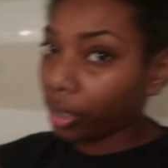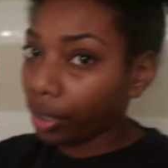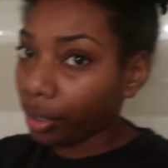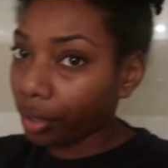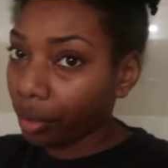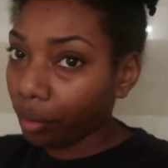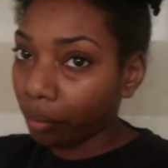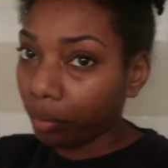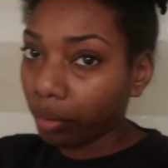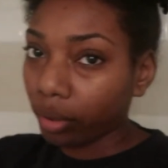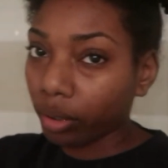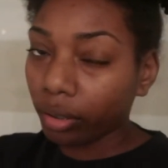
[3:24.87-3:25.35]
here
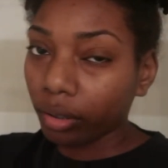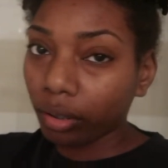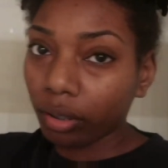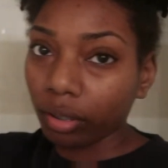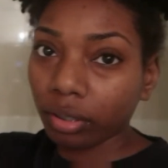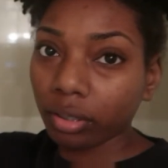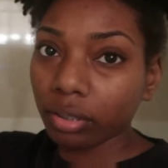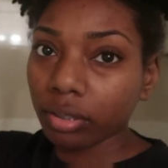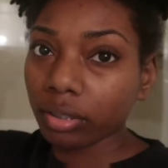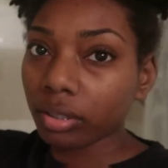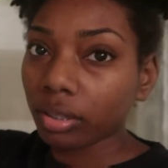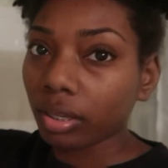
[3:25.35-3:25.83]
but
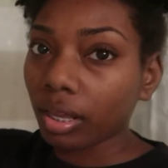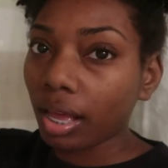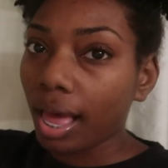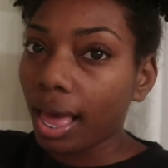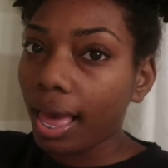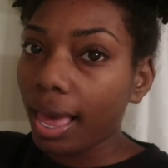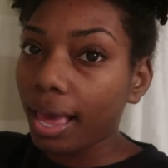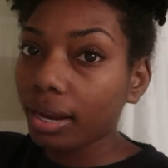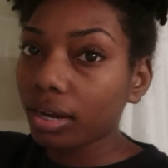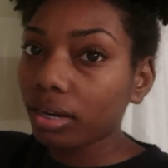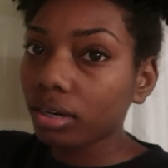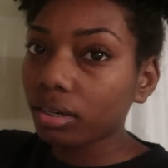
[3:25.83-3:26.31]
I
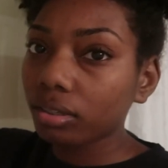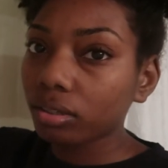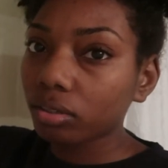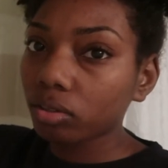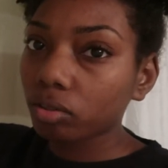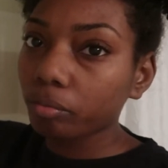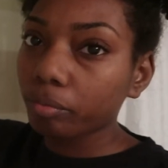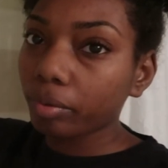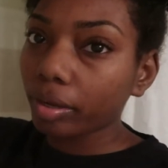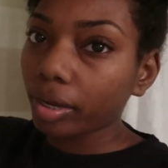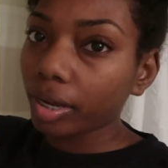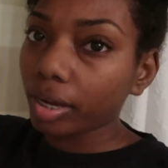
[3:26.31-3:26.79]
added a little
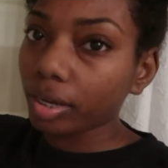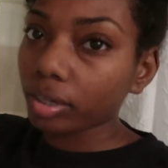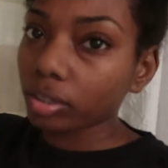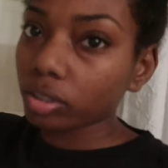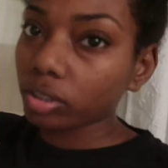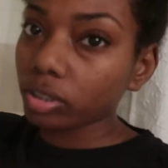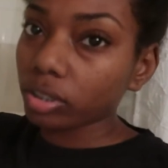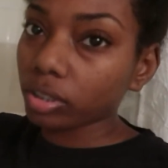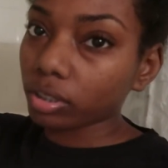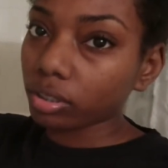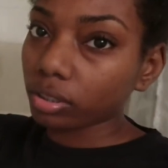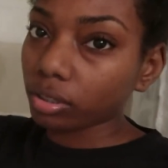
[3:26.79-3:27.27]
beige
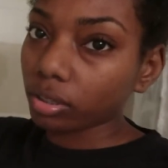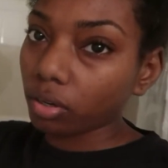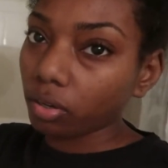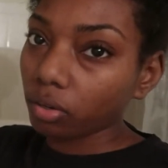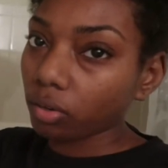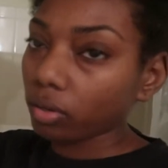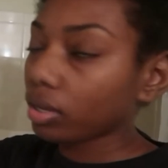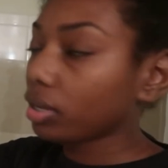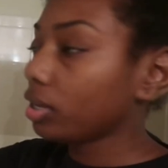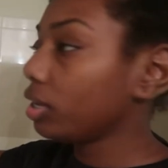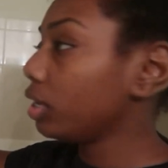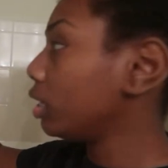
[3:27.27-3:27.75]
just
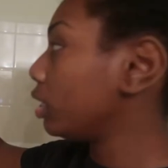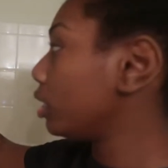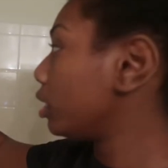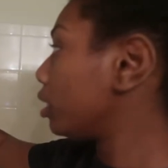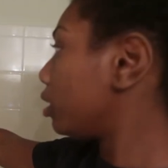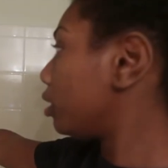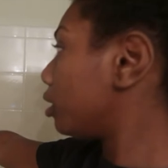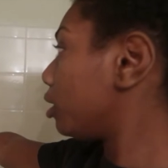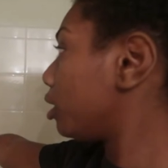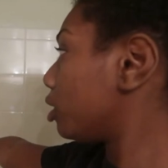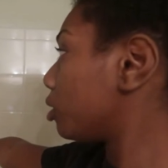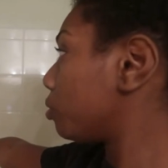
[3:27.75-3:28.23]
so
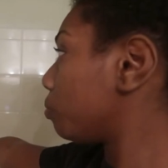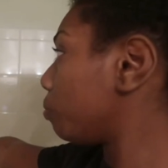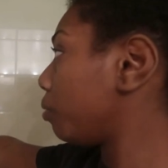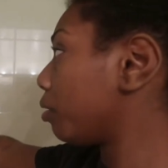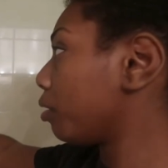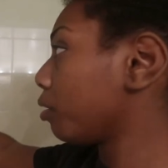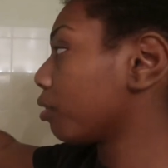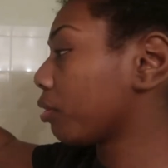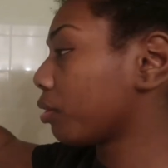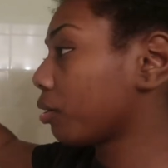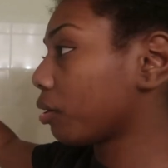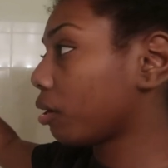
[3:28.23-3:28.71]
this
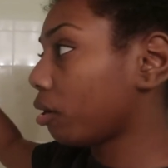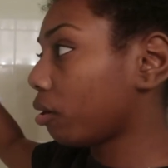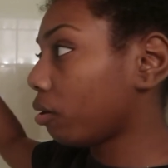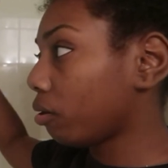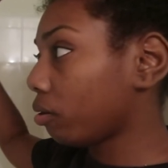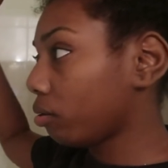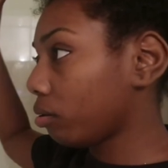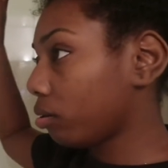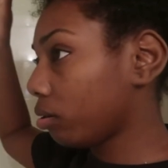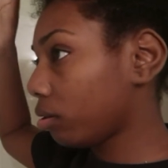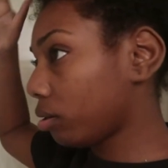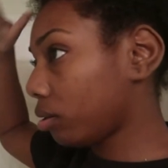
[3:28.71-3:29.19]
wouldn't
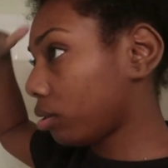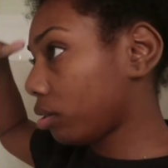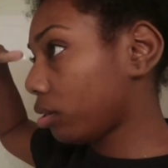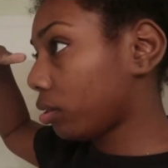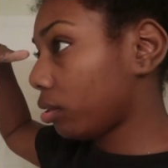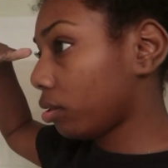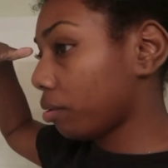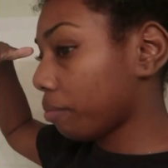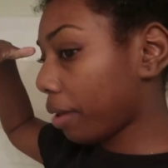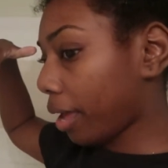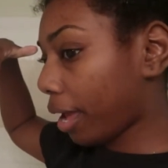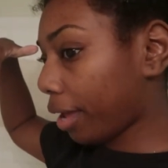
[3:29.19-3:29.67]
throw
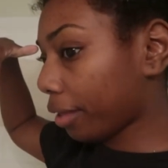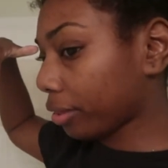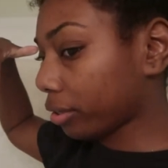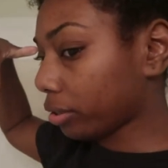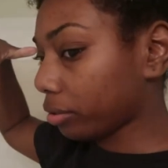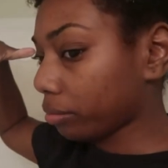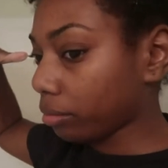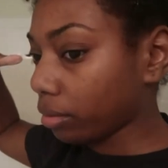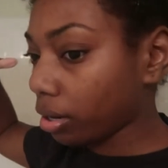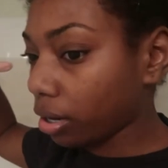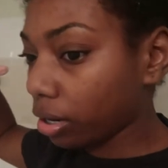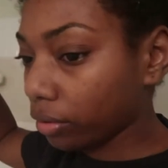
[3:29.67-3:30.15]
the
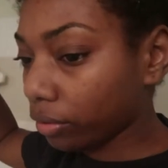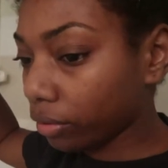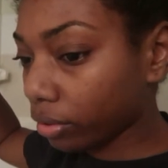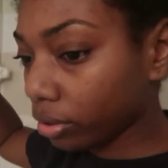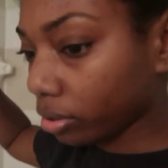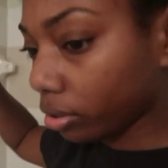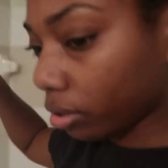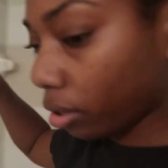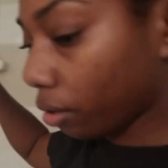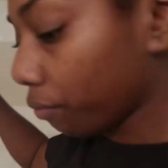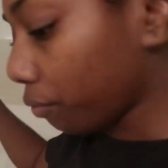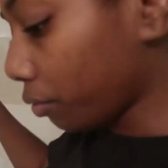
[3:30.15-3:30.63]
bathroom out.
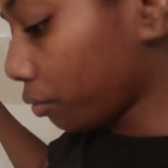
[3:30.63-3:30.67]
So I'm